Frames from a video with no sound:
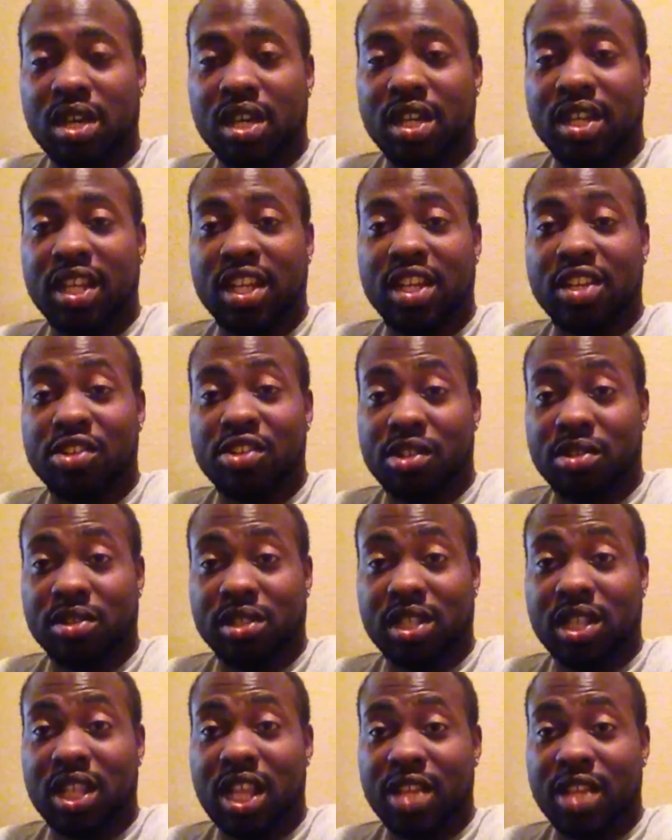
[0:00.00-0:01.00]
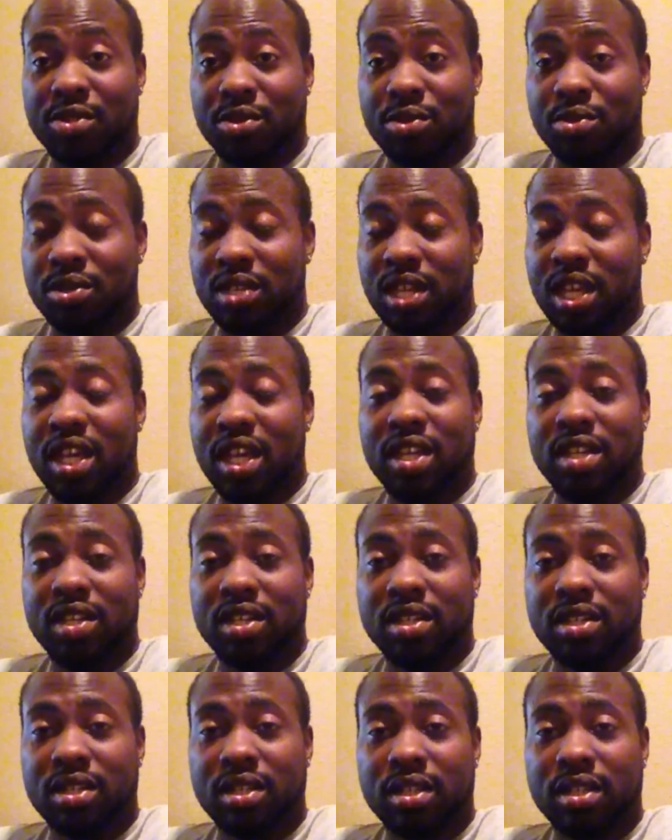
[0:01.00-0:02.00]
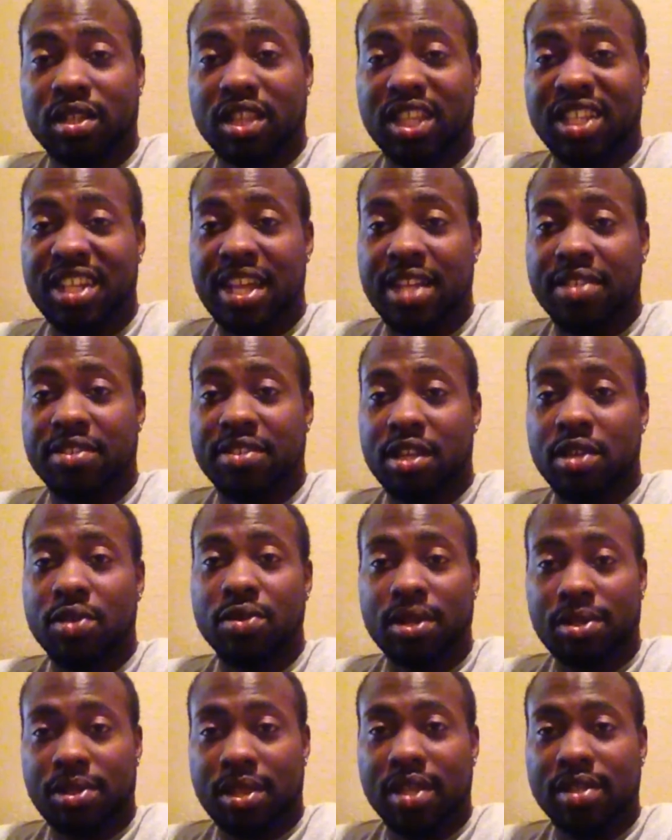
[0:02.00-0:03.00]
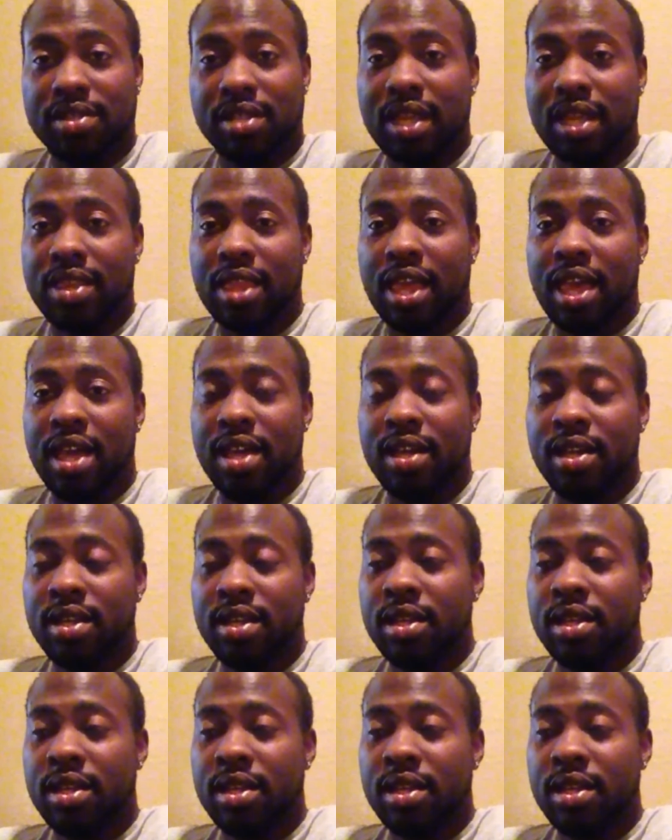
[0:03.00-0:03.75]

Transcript: Indiana Jones and the Last Crusade and The Dead Zone and things like that.